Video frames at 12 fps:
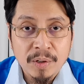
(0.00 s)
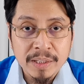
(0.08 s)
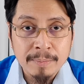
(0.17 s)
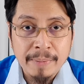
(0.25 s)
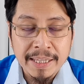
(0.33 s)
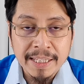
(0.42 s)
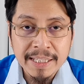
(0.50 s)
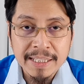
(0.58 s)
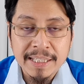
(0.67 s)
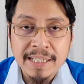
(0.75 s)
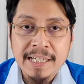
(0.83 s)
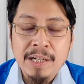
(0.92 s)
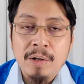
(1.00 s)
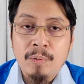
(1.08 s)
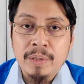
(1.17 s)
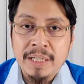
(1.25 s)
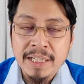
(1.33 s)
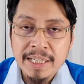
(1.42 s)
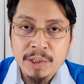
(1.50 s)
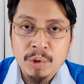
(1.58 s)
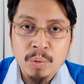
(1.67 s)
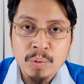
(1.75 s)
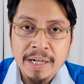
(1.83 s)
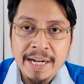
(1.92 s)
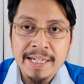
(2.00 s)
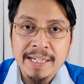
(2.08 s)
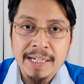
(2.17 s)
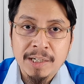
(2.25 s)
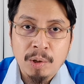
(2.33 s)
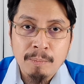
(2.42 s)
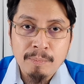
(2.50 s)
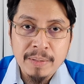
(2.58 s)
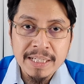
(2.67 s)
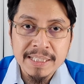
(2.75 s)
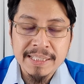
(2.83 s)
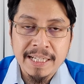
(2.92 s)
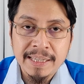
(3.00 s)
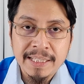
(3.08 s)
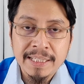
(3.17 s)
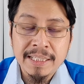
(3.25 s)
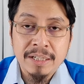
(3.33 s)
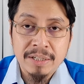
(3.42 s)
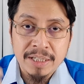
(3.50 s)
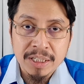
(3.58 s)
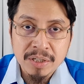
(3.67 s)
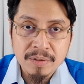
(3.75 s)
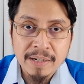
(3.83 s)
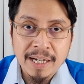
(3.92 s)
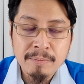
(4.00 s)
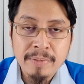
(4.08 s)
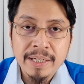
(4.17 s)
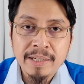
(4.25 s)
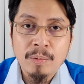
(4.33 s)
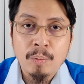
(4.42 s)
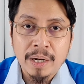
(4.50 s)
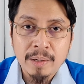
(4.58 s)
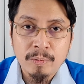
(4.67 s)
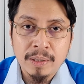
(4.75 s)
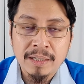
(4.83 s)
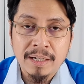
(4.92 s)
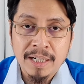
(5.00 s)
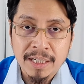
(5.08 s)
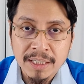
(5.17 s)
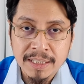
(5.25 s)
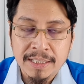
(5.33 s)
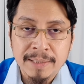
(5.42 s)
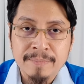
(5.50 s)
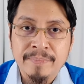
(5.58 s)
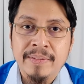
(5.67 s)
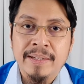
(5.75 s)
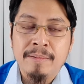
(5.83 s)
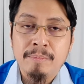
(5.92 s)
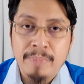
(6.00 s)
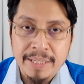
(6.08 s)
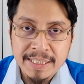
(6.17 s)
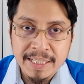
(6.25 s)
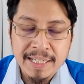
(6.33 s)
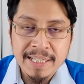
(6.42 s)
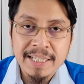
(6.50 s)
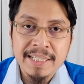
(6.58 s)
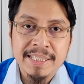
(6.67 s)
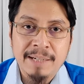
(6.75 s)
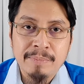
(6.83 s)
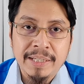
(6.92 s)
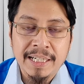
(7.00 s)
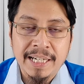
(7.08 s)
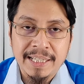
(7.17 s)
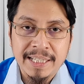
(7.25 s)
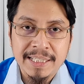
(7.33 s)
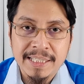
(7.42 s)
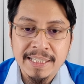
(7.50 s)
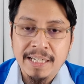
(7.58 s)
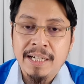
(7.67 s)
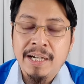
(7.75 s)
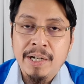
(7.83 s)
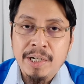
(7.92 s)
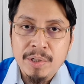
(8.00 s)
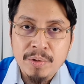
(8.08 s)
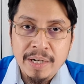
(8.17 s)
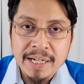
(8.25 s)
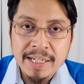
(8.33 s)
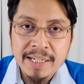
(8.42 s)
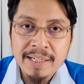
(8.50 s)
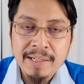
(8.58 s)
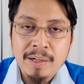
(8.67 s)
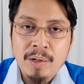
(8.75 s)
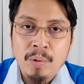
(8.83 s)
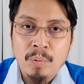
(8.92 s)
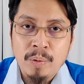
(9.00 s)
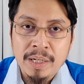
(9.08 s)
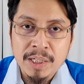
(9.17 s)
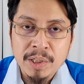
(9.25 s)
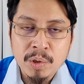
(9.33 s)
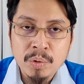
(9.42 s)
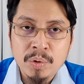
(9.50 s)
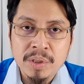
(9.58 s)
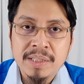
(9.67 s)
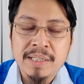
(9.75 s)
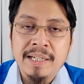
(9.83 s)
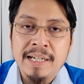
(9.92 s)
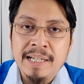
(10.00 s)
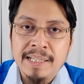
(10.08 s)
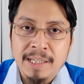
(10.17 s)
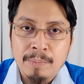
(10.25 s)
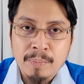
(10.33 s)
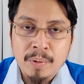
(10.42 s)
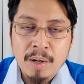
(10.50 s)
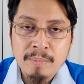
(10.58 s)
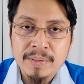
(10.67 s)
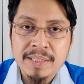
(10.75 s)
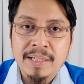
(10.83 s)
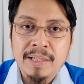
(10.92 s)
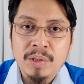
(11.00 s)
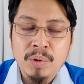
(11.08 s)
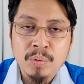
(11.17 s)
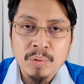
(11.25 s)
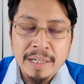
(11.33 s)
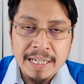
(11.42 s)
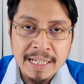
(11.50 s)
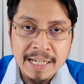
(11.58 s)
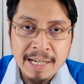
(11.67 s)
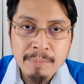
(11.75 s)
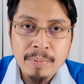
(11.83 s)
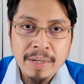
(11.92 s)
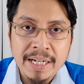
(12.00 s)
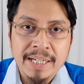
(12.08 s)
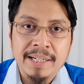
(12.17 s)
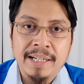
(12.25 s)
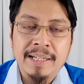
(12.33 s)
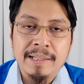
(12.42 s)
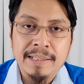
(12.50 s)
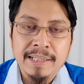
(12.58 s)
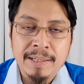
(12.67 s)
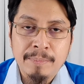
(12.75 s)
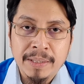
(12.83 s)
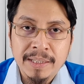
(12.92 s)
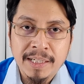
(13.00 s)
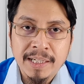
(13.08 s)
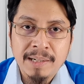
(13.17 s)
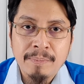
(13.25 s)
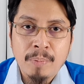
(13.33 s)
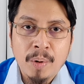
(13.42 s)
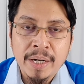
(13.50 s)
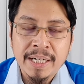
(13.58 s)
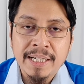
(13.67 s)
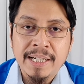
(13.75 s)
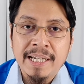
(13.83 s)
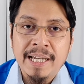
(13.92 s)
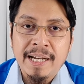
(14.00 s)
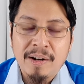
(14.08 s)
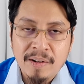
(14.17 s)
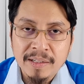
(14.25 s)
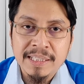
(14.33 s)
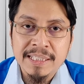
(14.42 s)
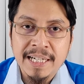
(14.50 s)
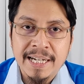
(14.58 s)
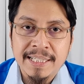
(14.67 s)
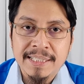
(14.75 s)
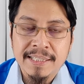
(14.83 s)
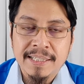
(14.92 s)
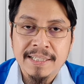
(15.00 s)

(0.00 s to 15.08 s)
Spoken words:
the method, we need to write a complete sentence describing what will occur. Basically, something like this. Trainer will use the props to elaborate the particular point on the slides.